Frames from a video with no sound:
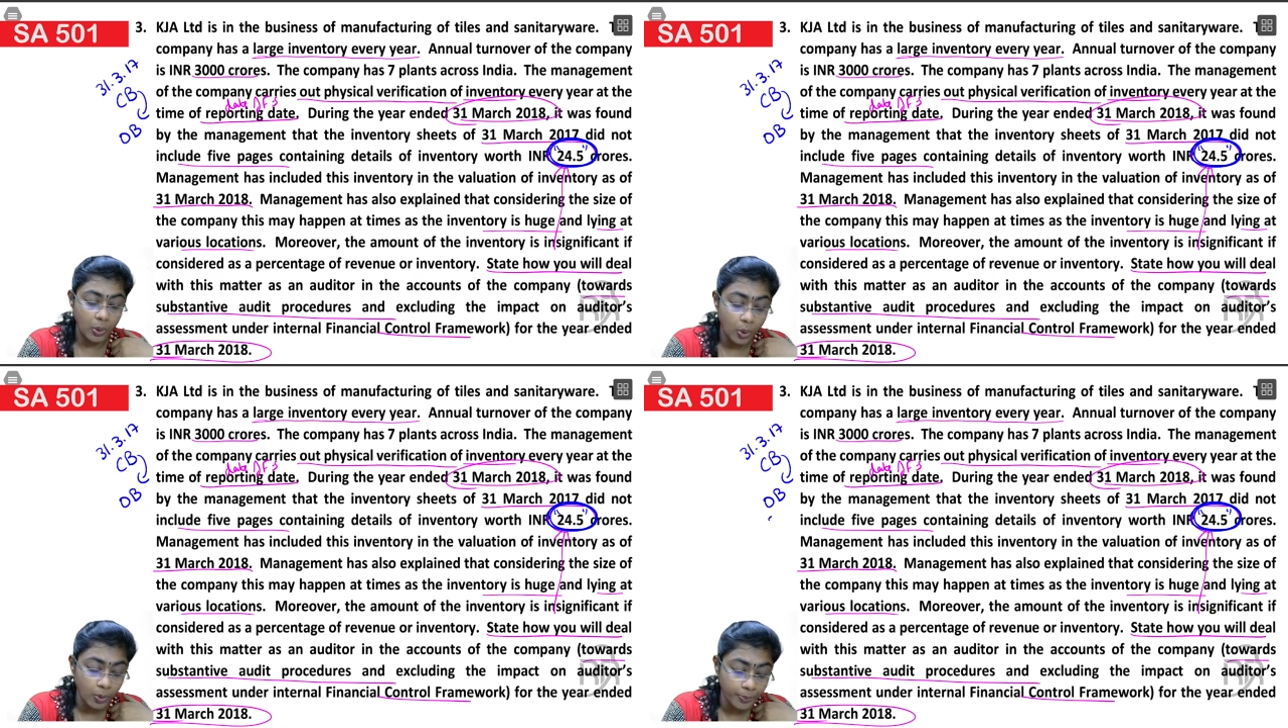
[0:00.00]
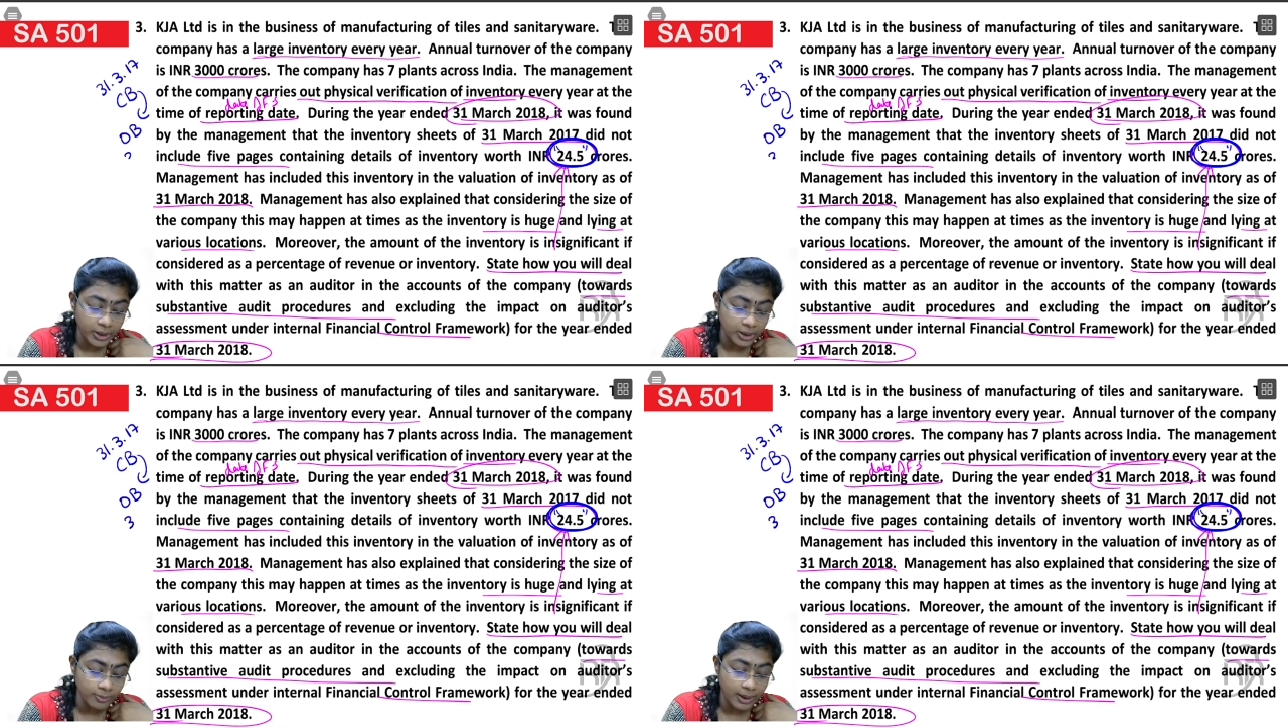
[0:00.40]

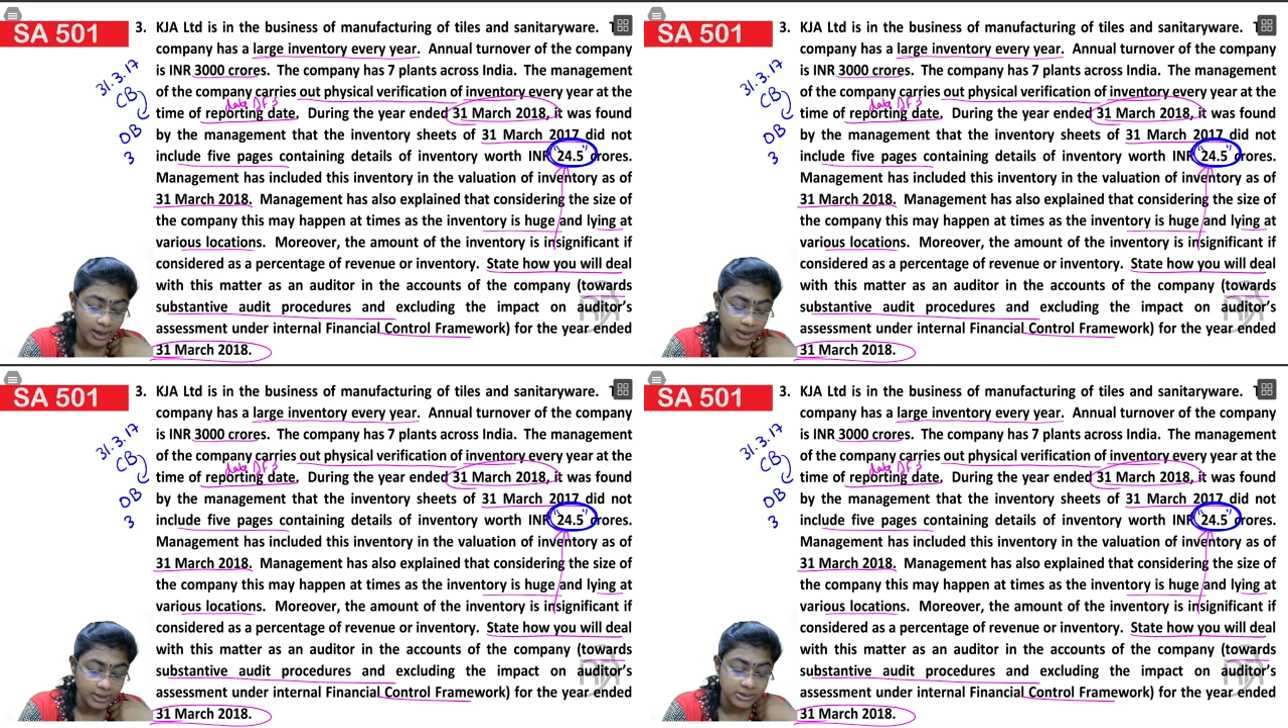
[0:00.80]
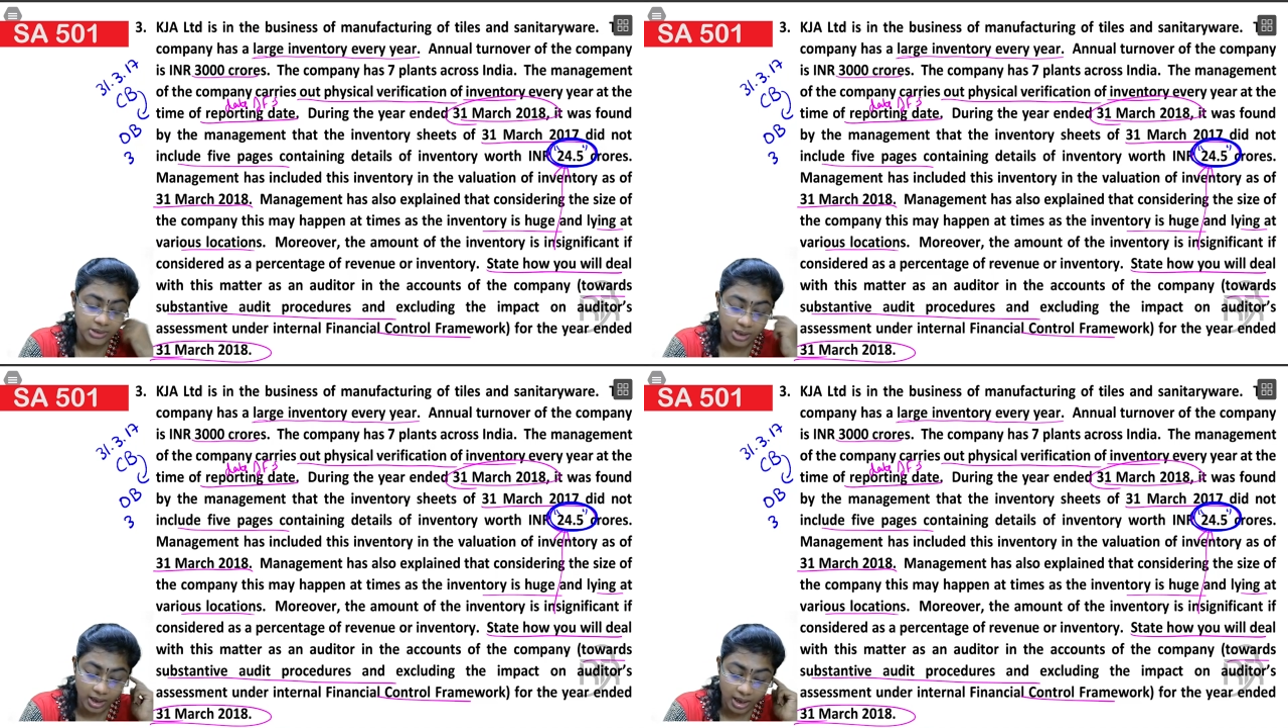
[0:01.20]
opening
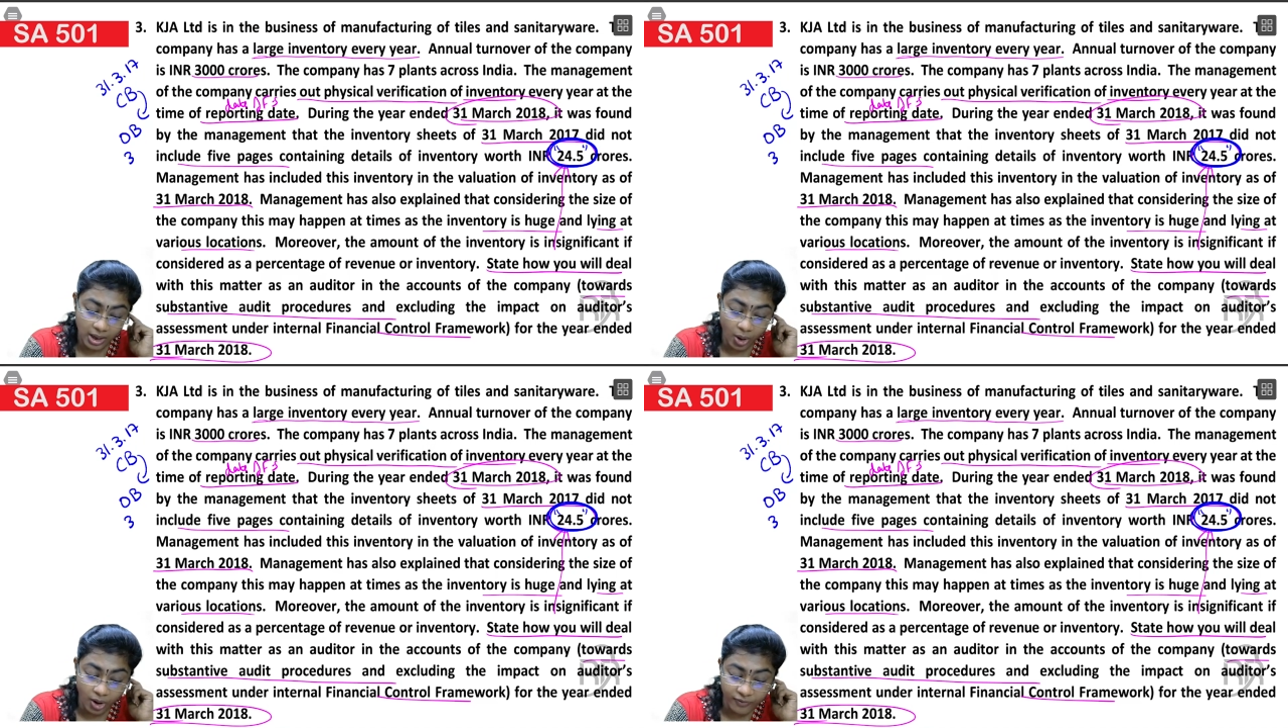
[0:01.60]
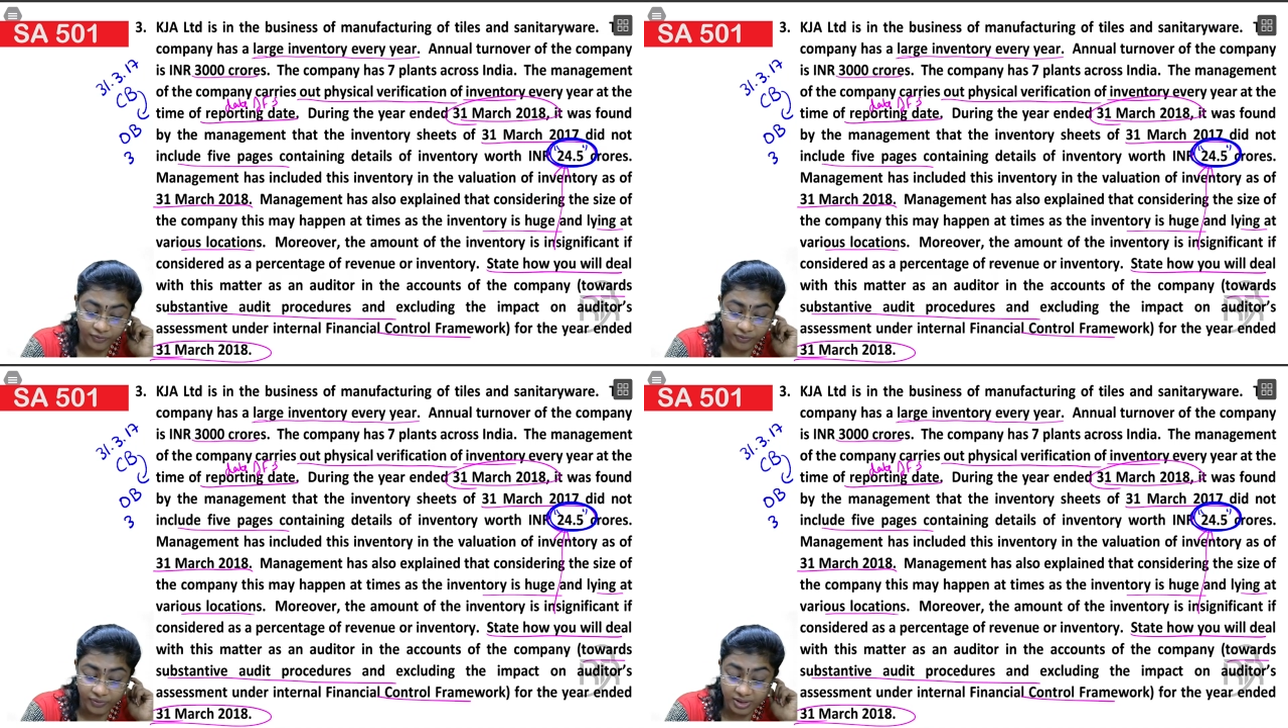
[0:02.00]
balance
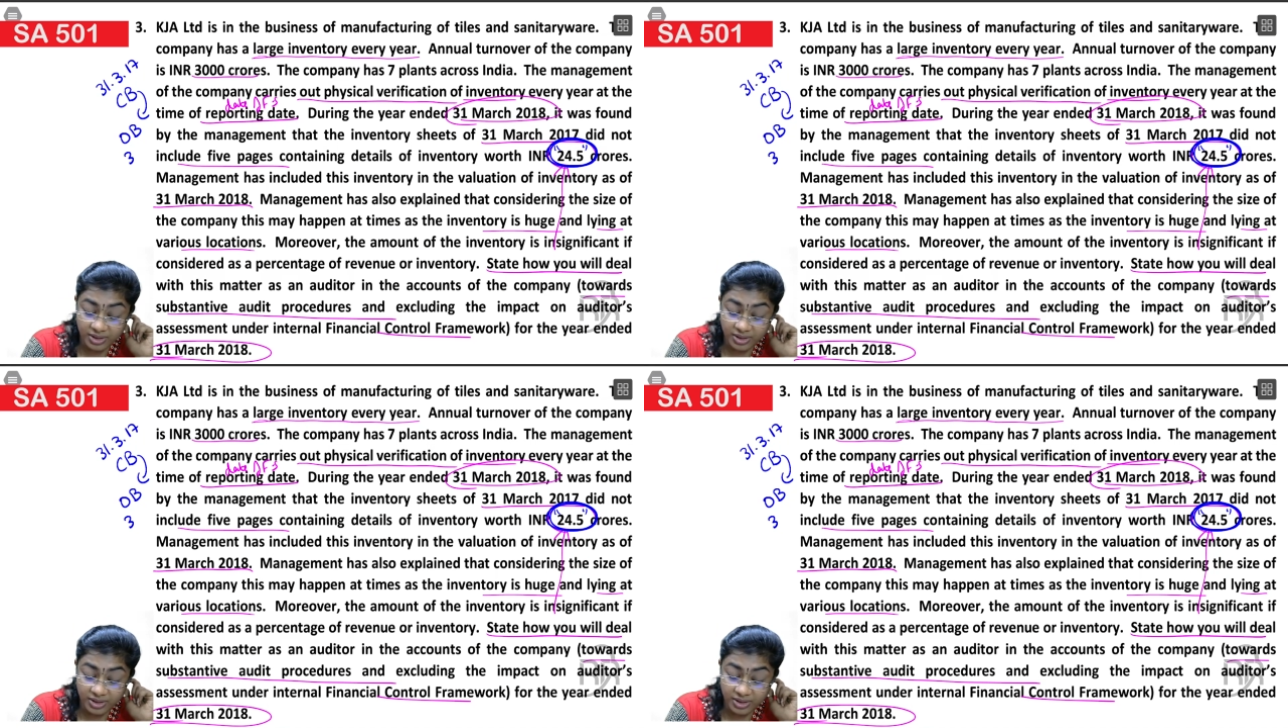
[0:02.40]
of